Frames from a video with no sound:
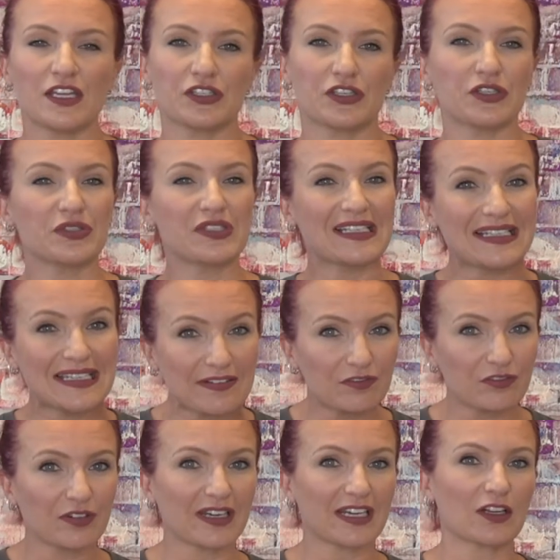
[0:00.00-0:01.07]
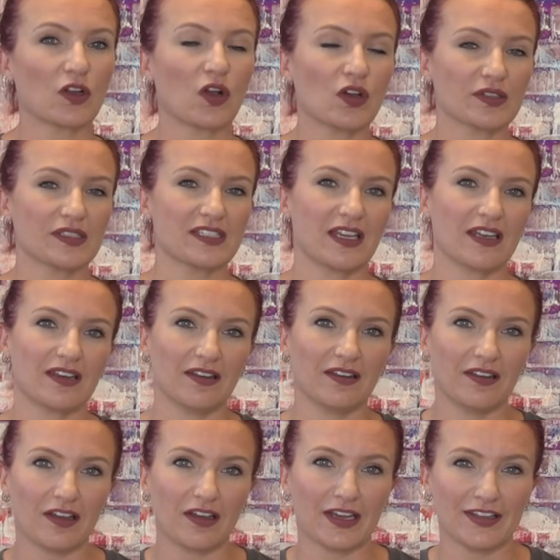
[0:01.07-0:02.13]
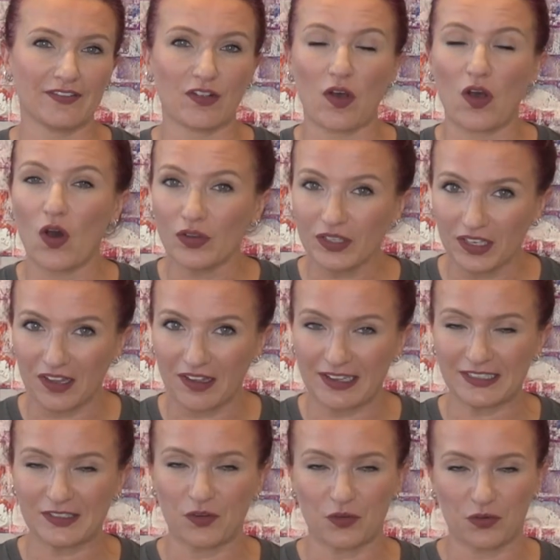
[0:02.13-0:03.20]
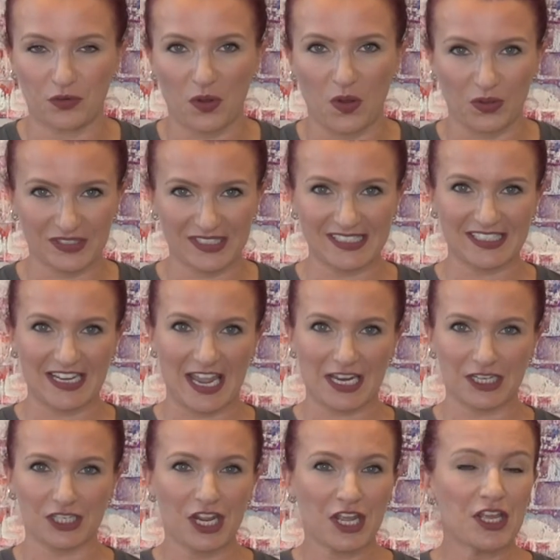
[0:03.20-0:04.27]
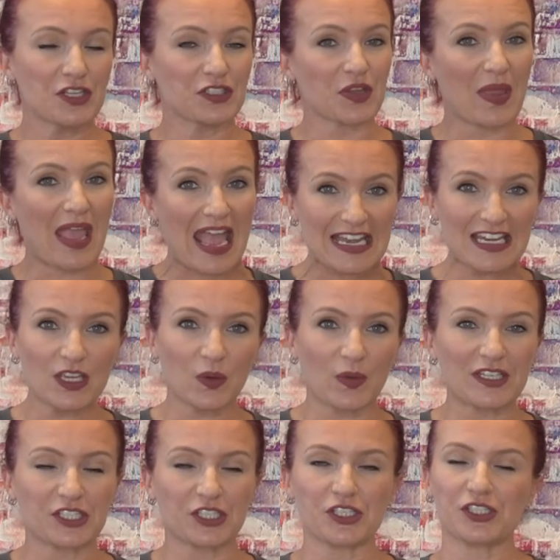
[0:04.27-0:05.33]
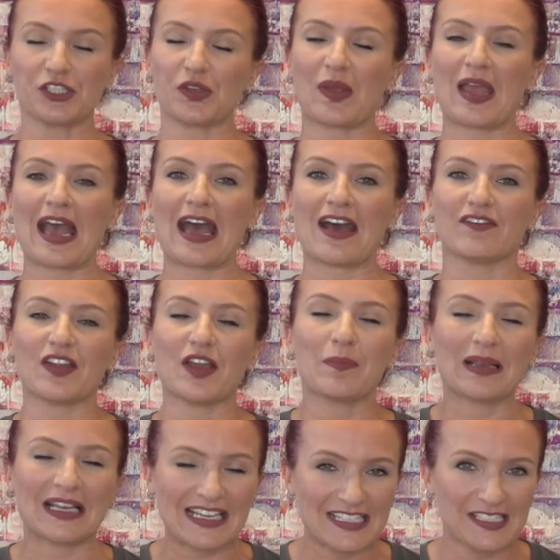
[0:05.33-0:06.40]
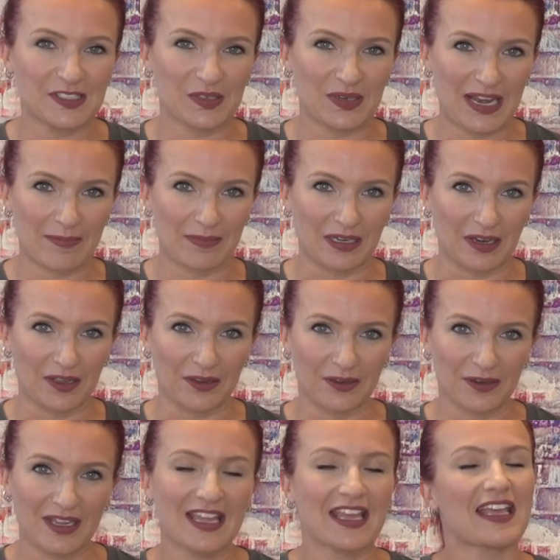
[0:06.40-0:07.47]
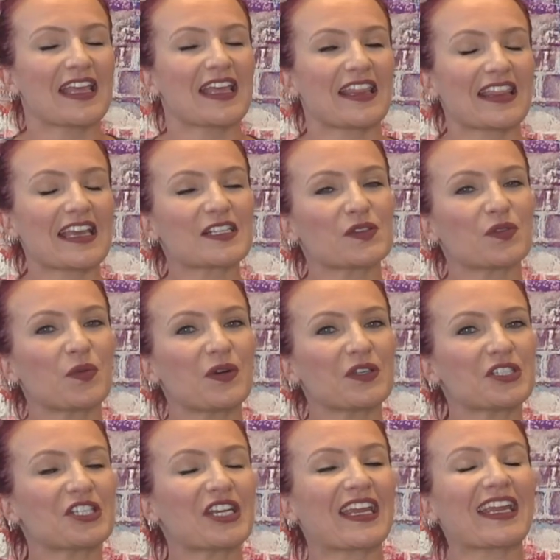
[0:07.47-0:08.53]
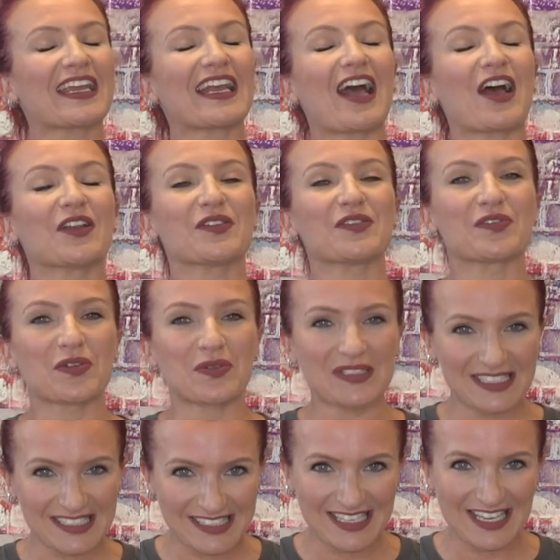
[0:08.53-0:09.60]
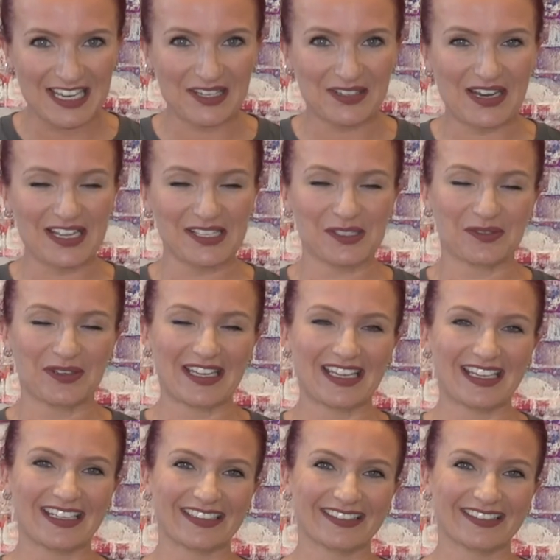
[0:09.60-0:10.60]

to delivering content live, online or on stage. So any questions you have, please do let me know. Thanks for watching. I look forward to seeing you next week.